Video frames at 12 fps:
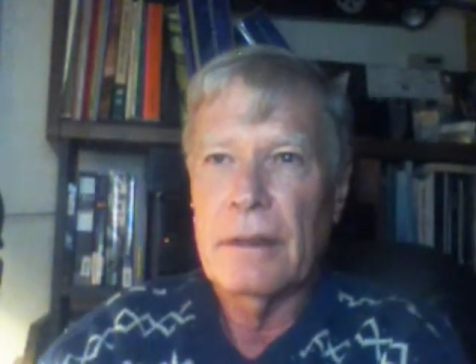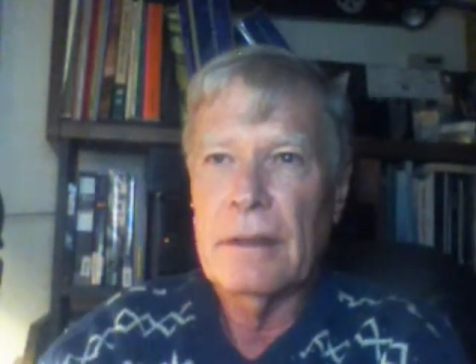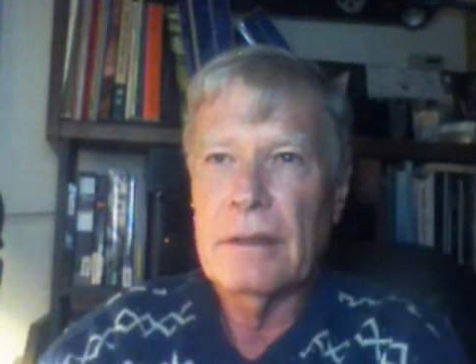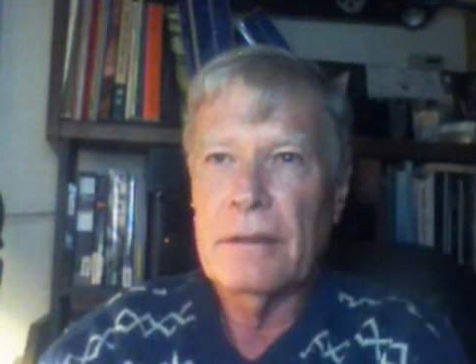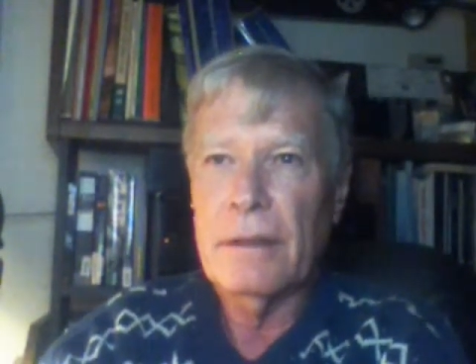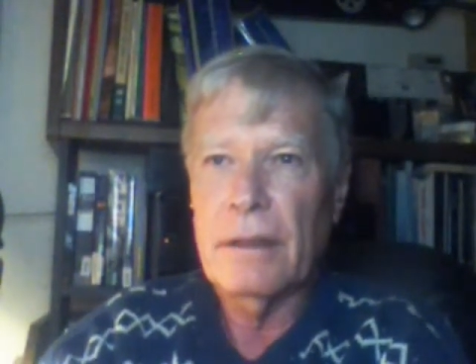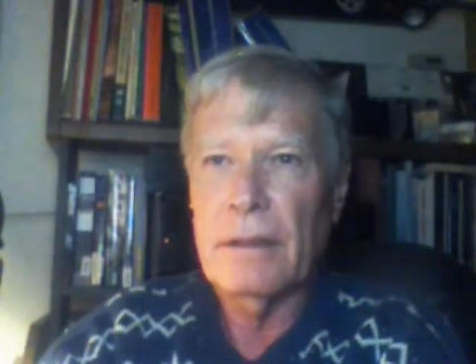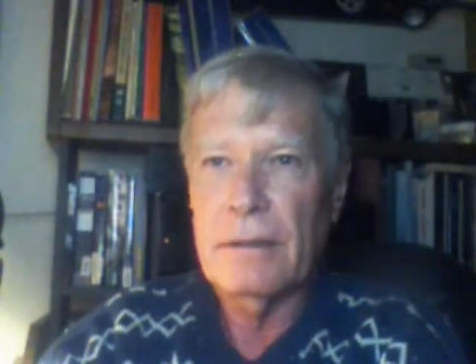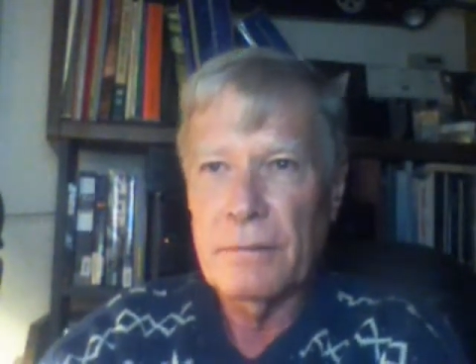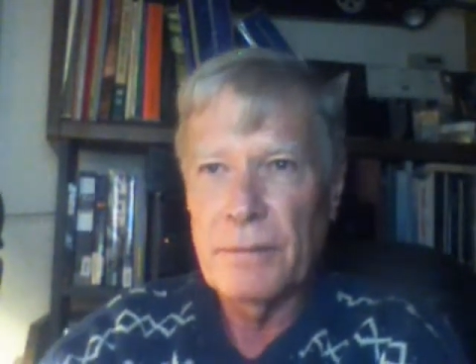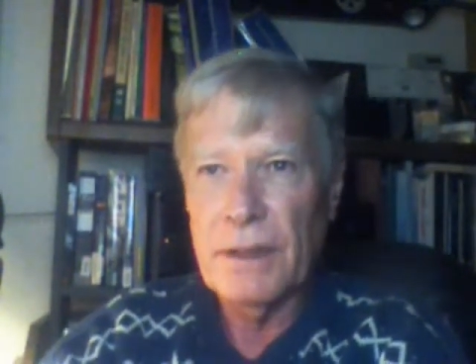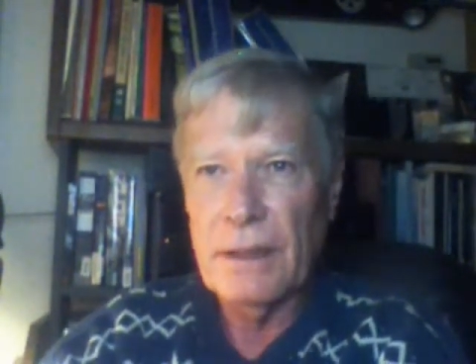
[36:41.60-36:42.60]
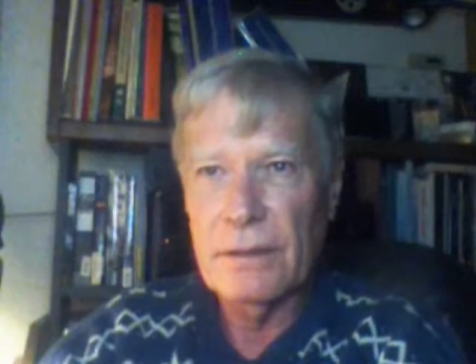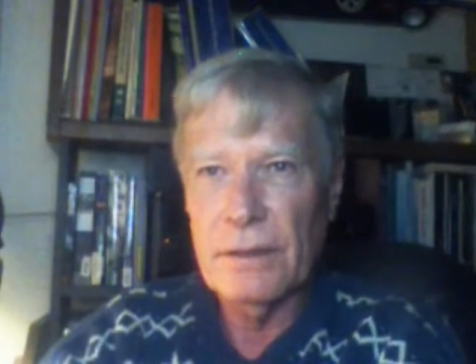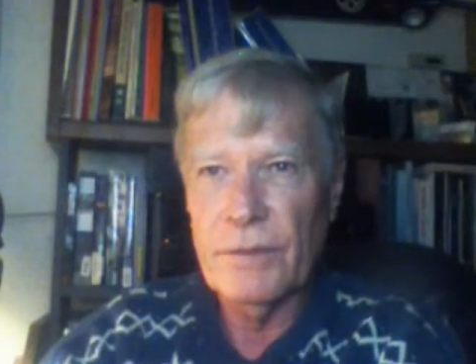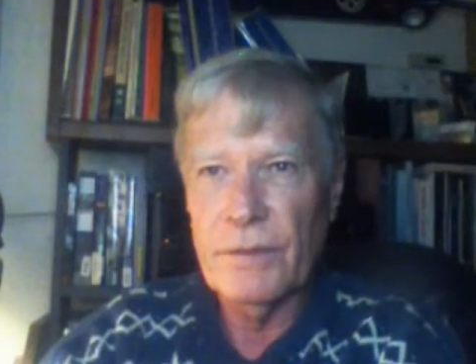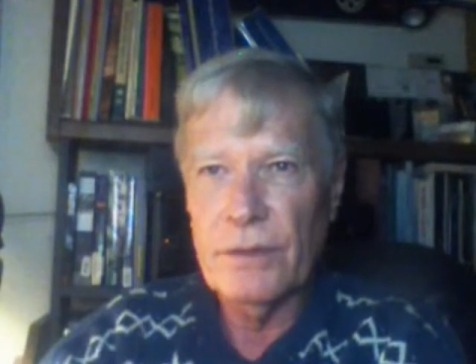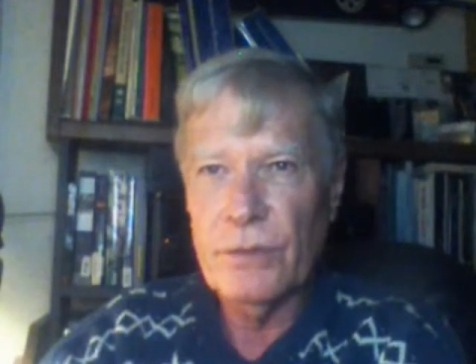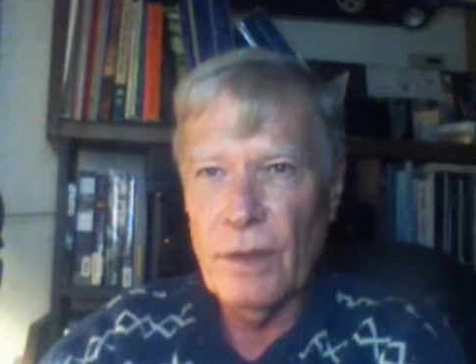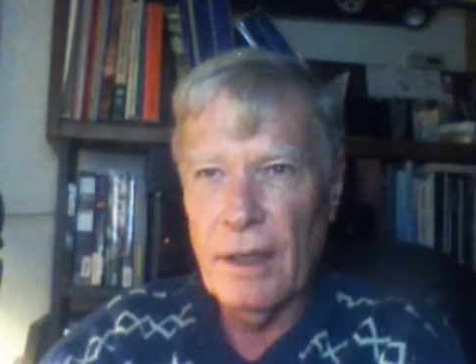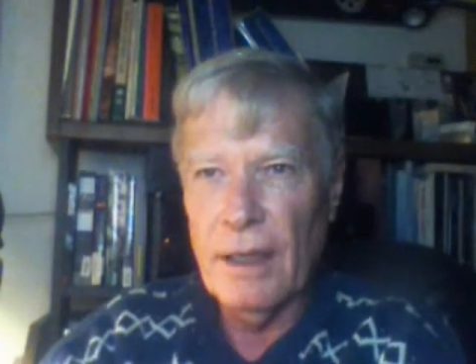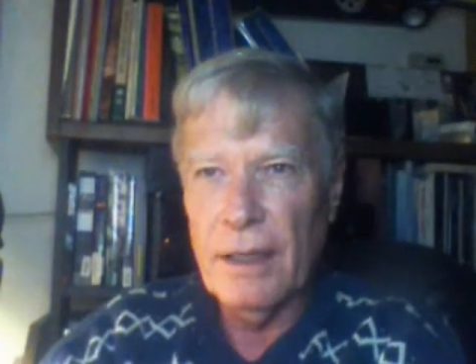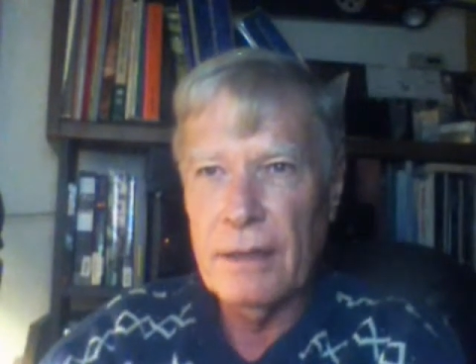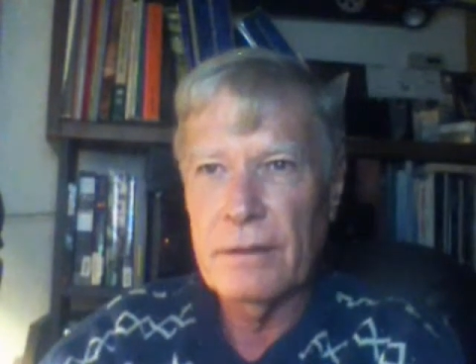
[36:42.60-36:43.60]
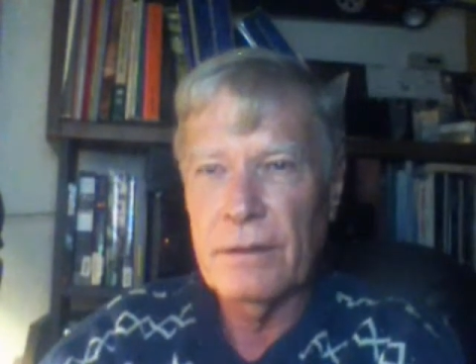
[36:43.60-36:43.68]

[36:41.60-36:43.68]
a design. Because if you try